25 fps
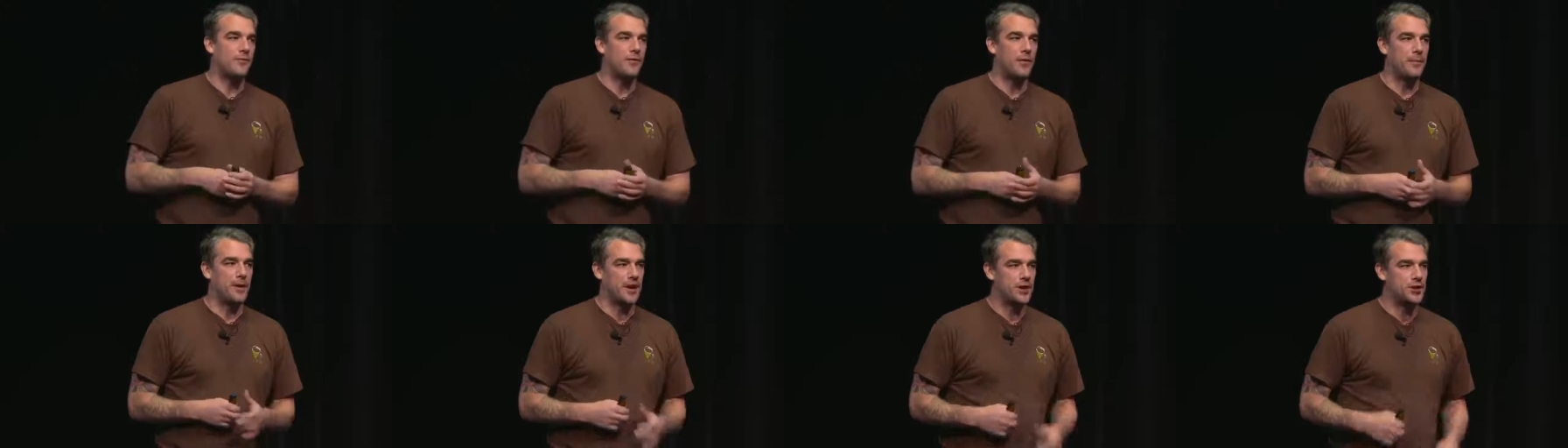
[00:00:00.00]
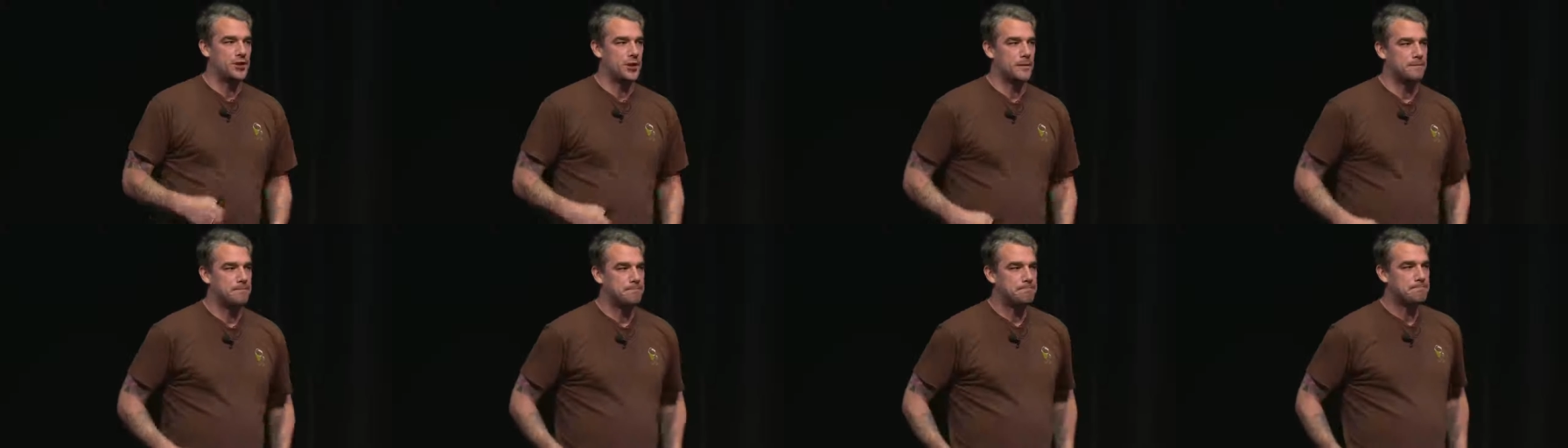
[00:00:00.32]

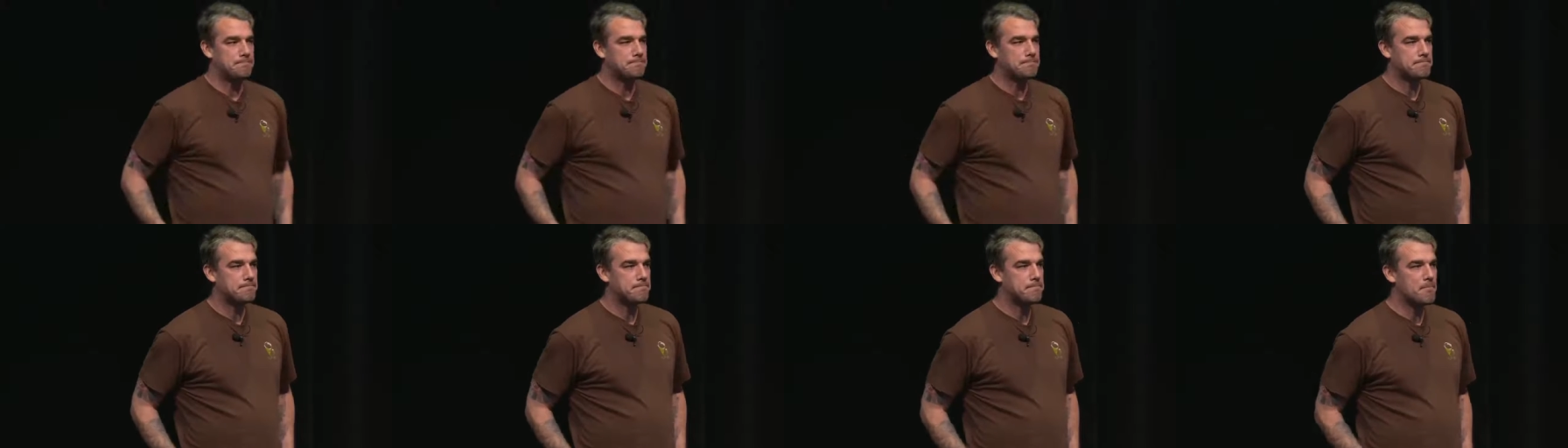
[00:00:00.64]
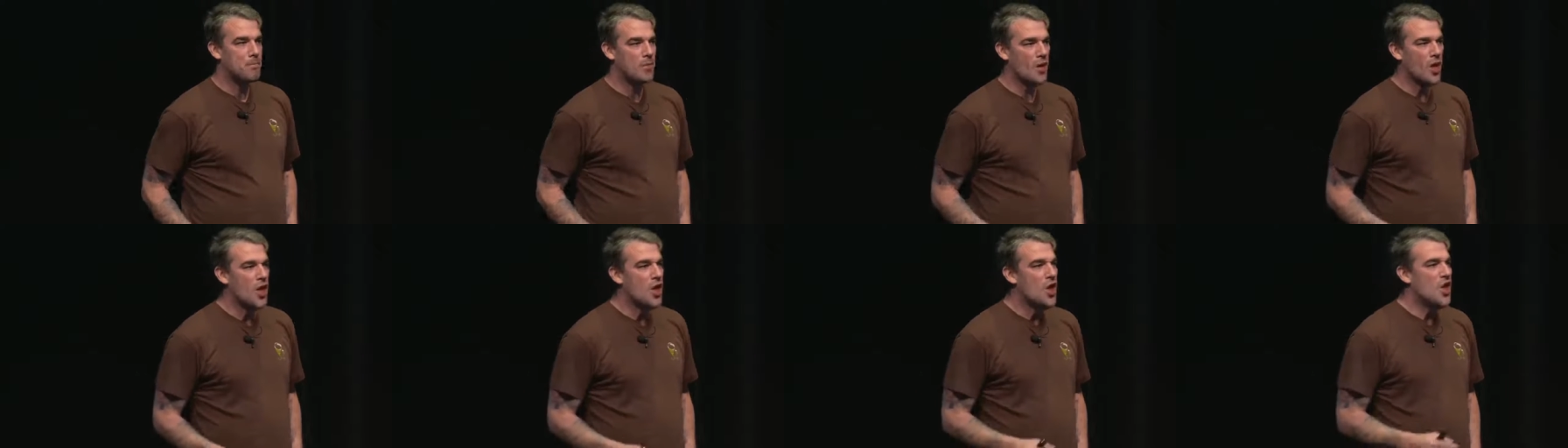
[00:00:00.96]
information.
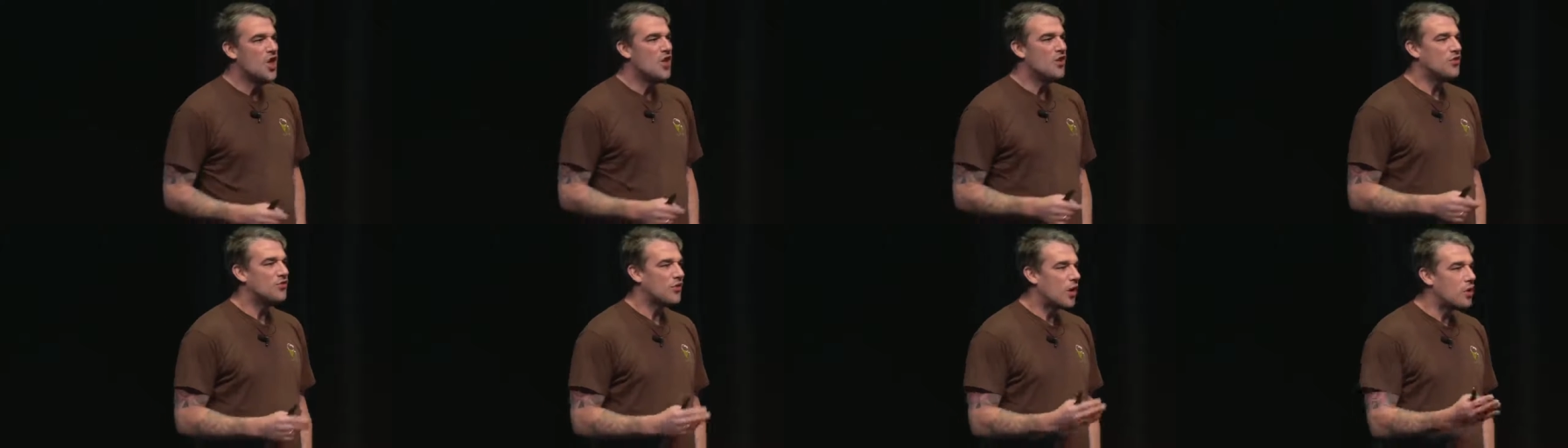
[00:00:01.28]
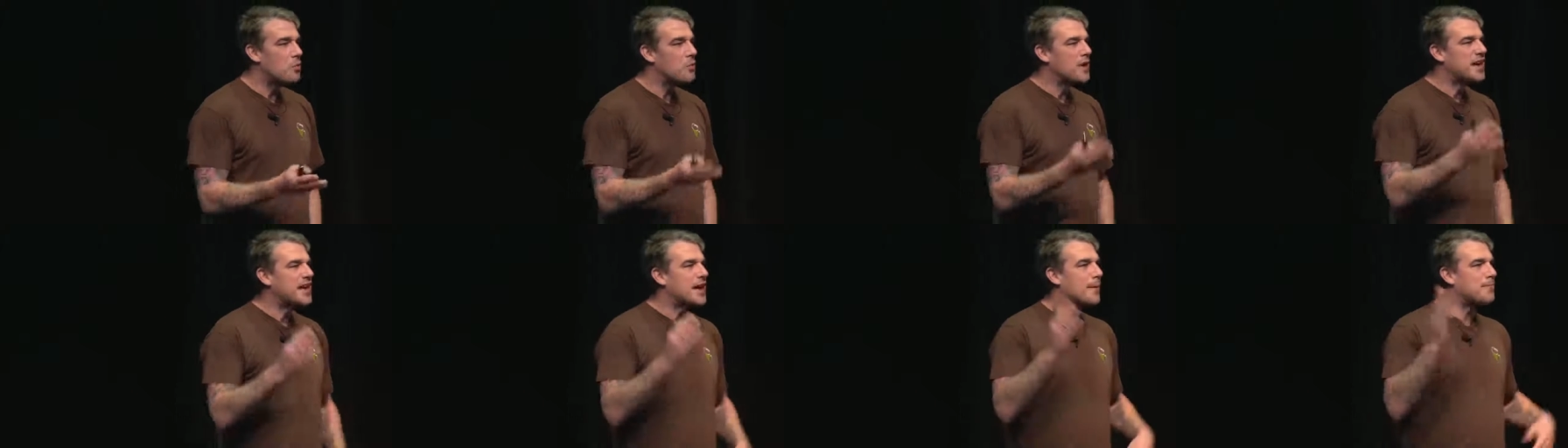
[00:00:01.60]

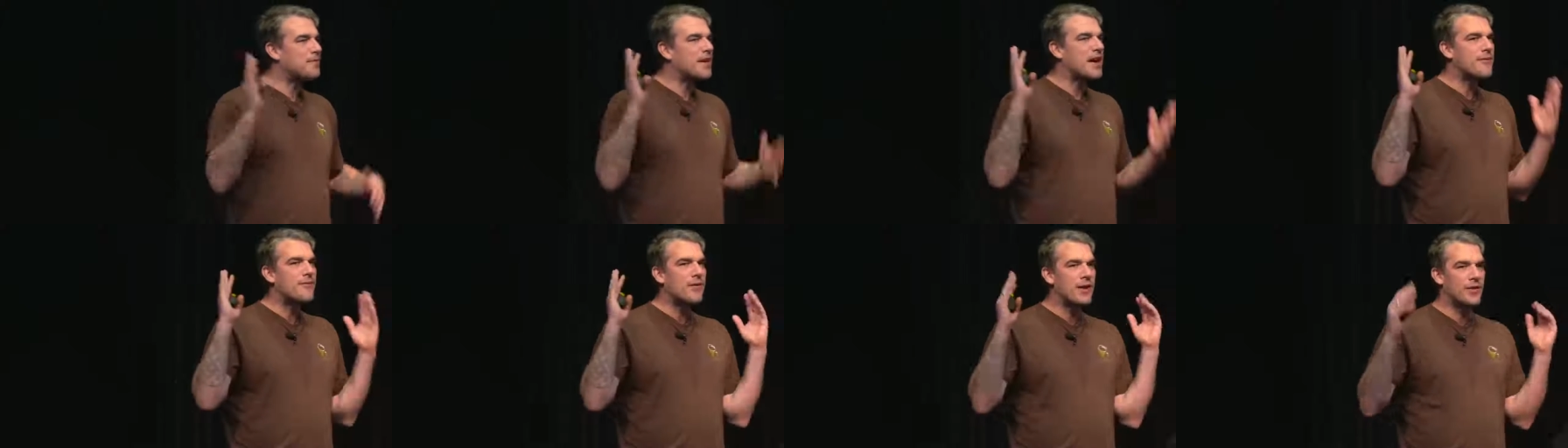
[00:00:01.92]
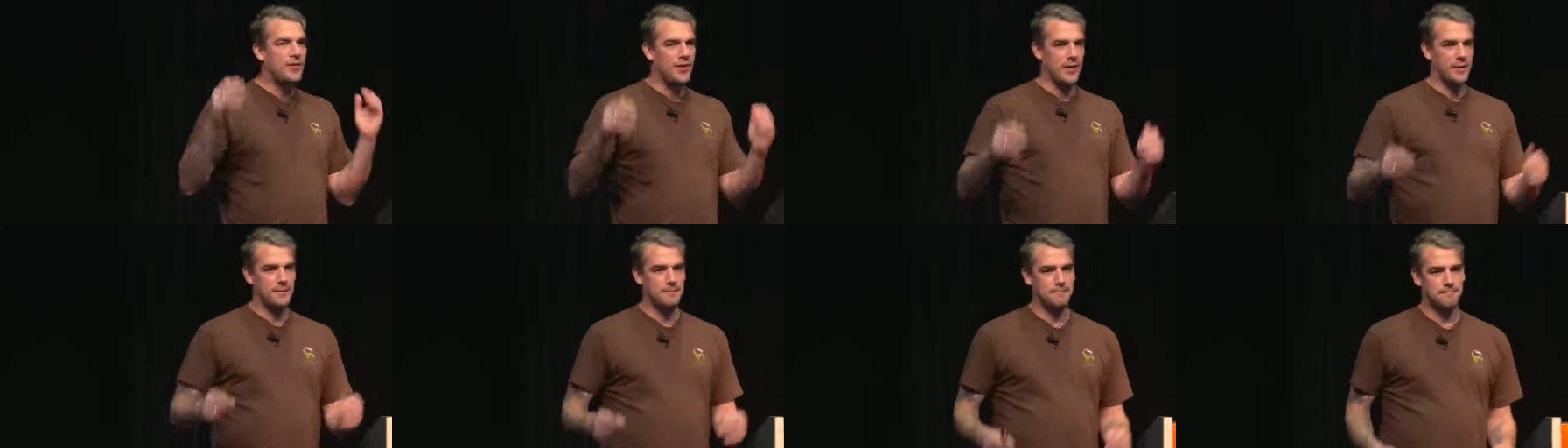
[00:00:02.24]
So we kept
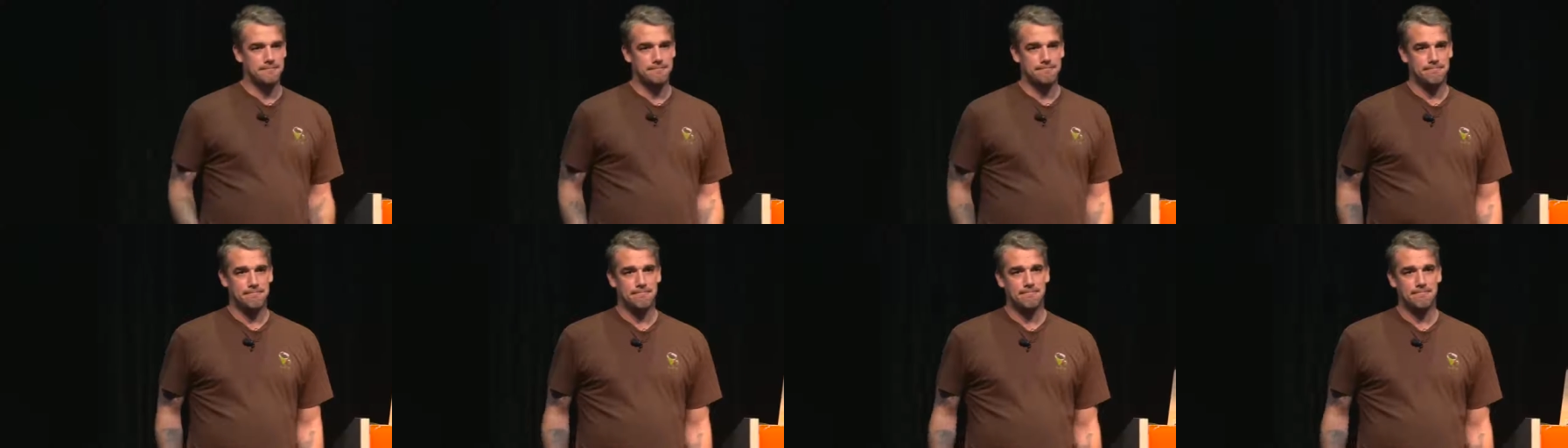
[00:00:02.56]
everything.